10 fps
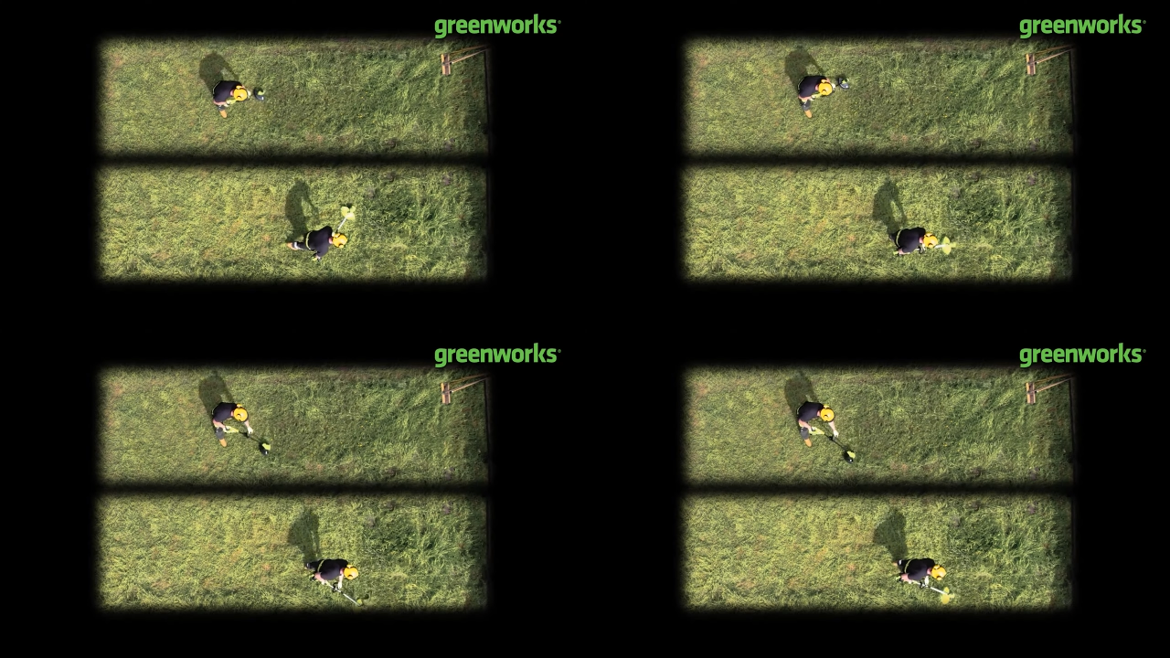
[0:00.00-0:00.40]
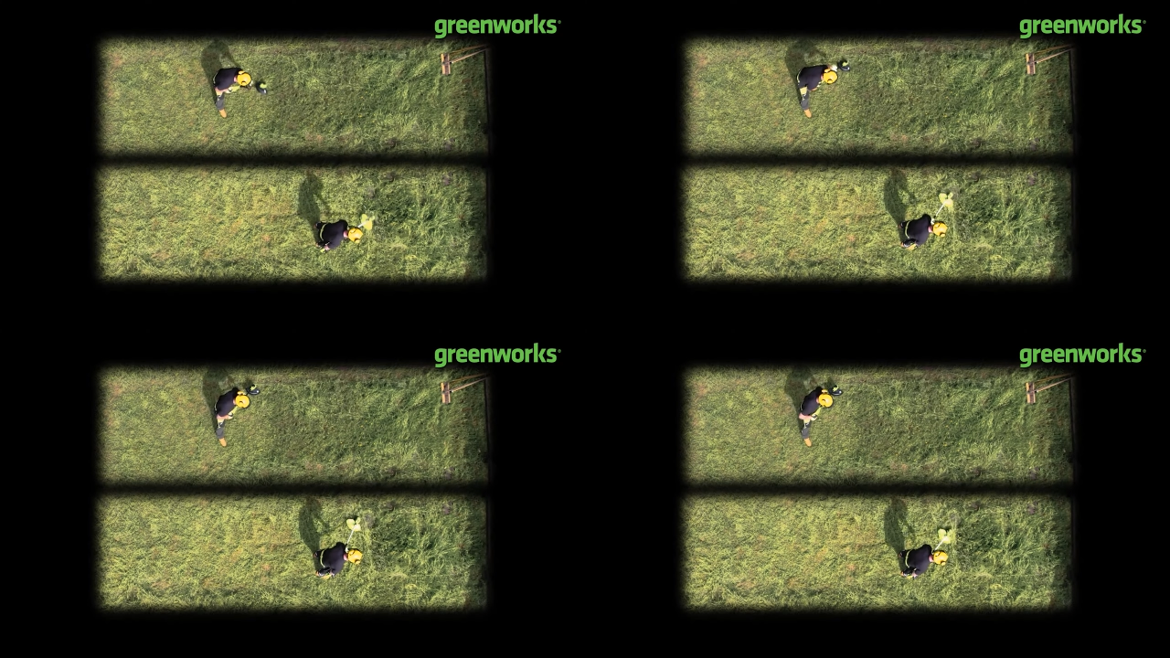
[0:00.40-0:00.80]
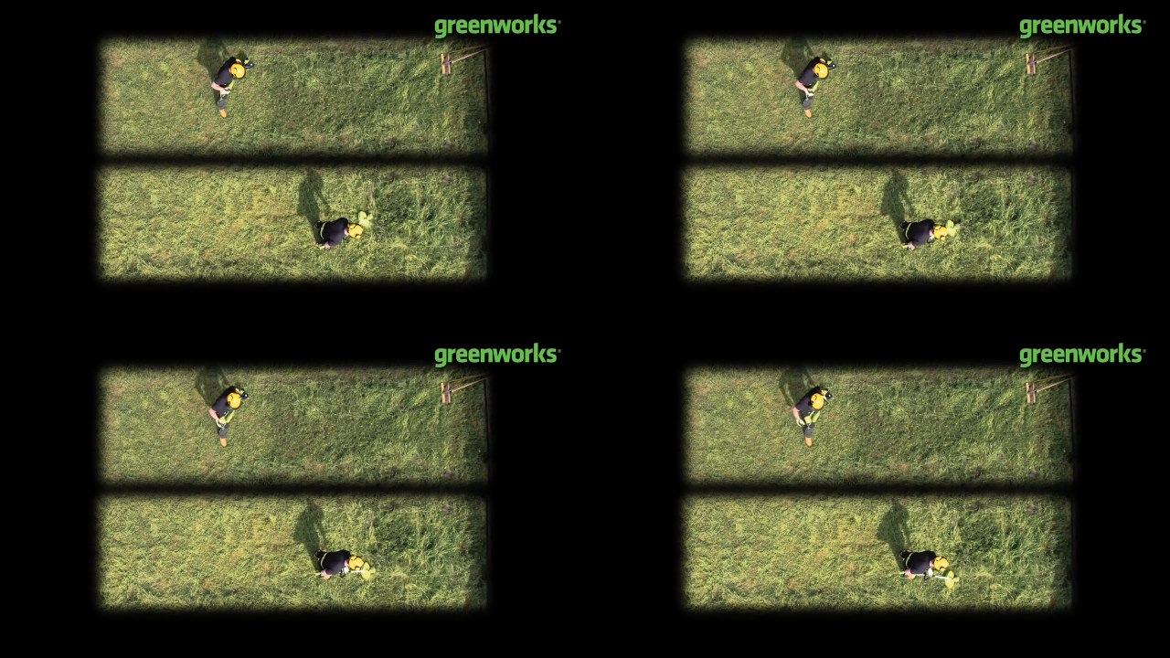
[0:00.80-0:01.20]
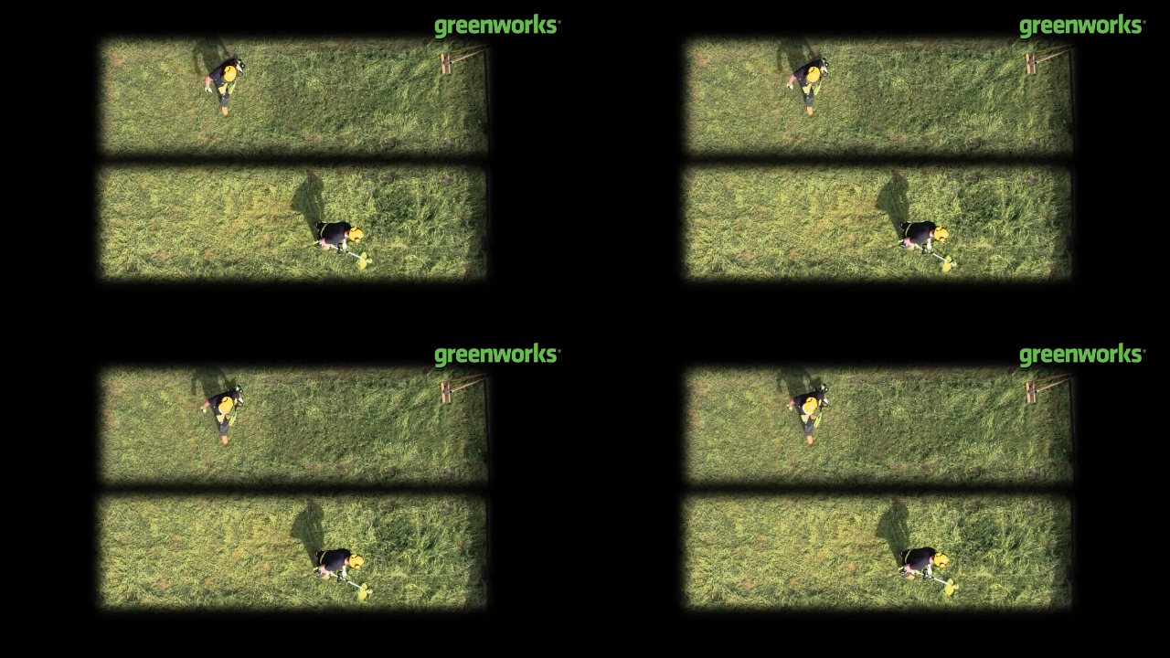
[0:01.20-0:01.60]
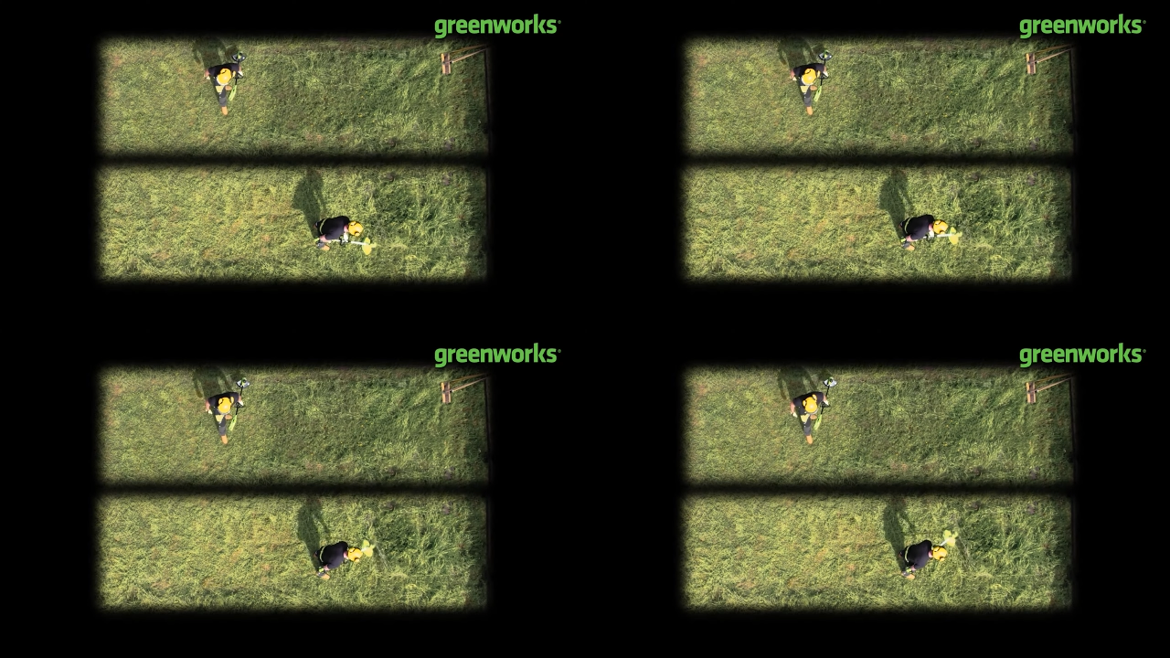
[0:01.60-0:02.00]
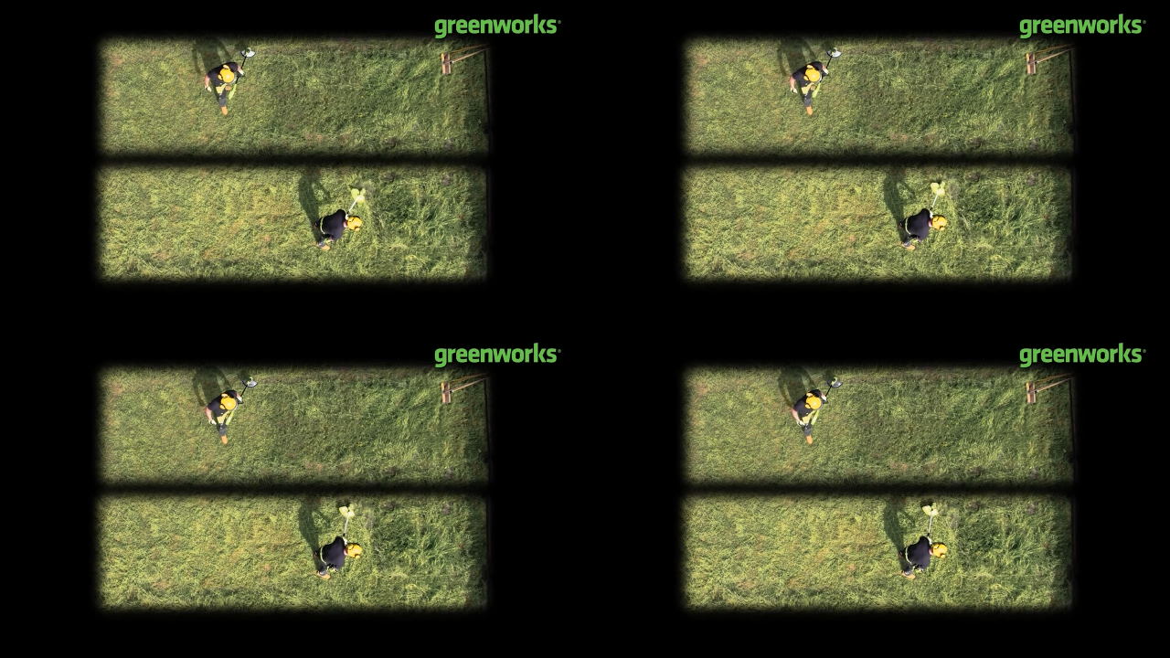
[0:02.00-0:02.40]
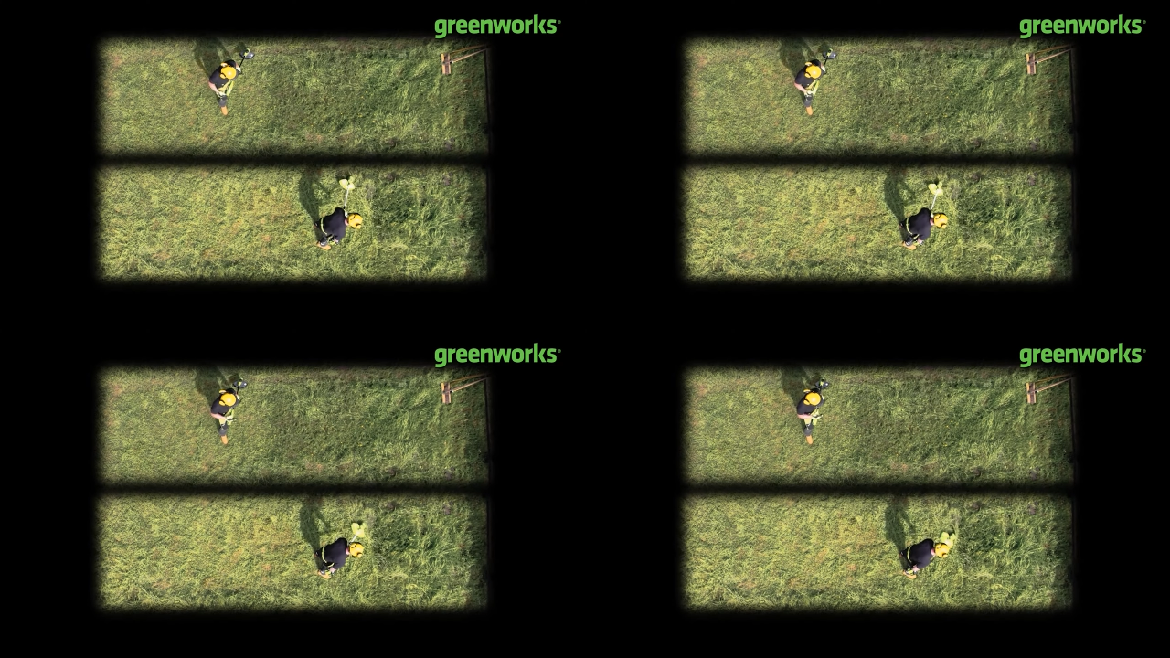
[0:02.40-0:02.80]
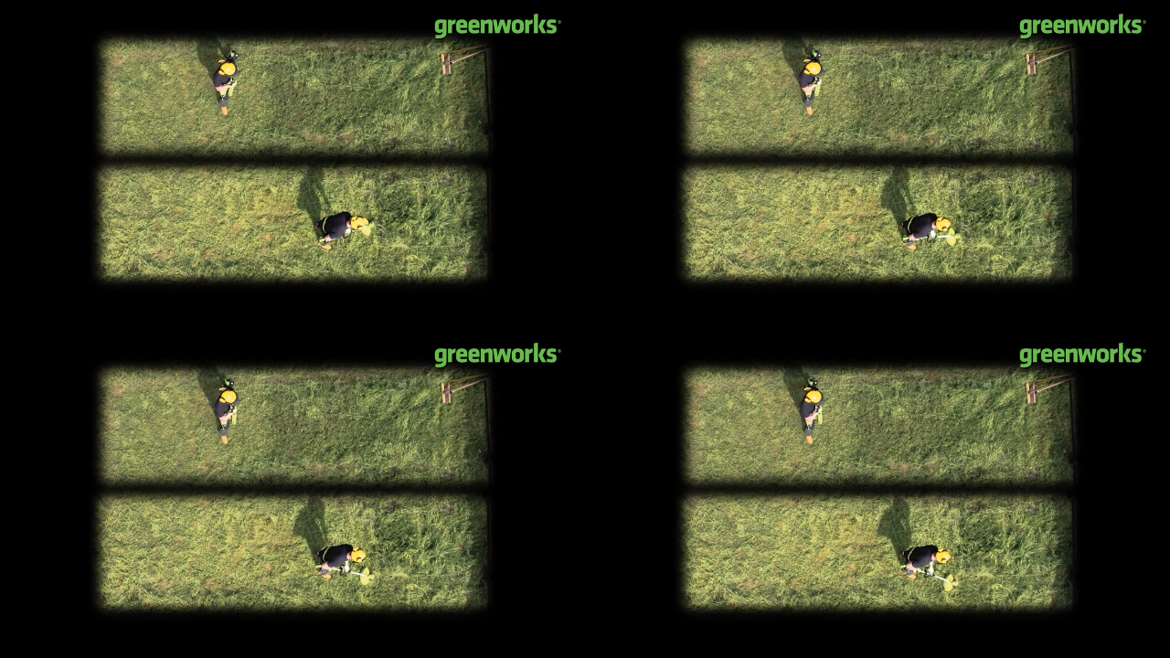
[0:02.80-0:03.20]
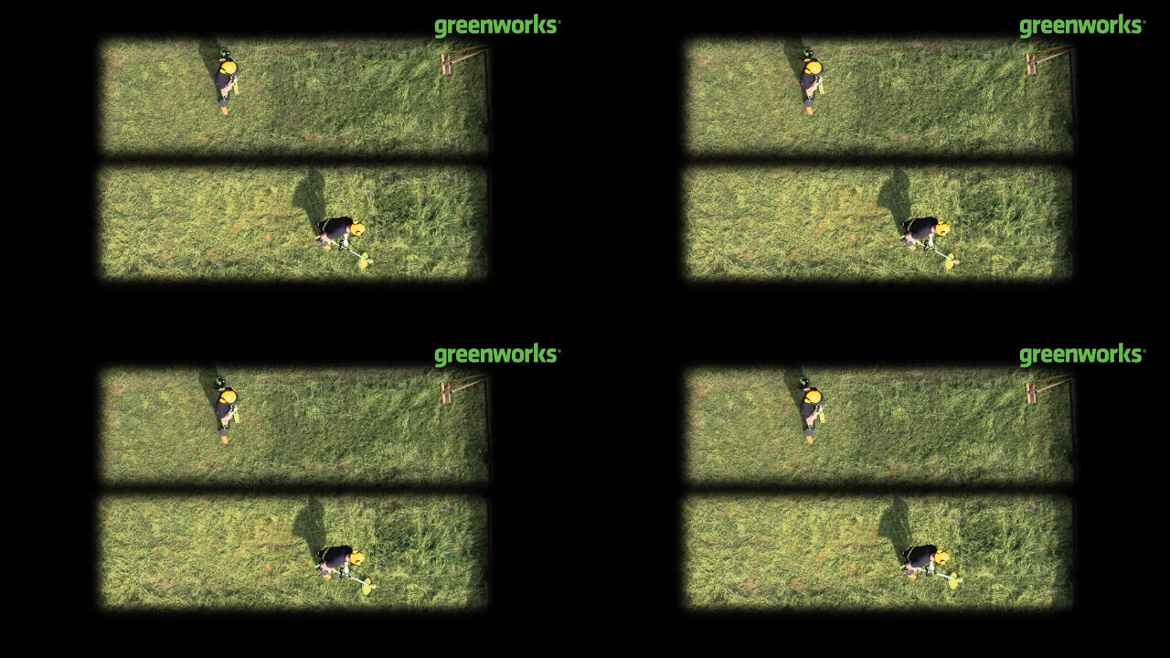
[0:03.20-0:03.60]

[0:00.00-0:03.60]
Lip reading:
(no speaker visible)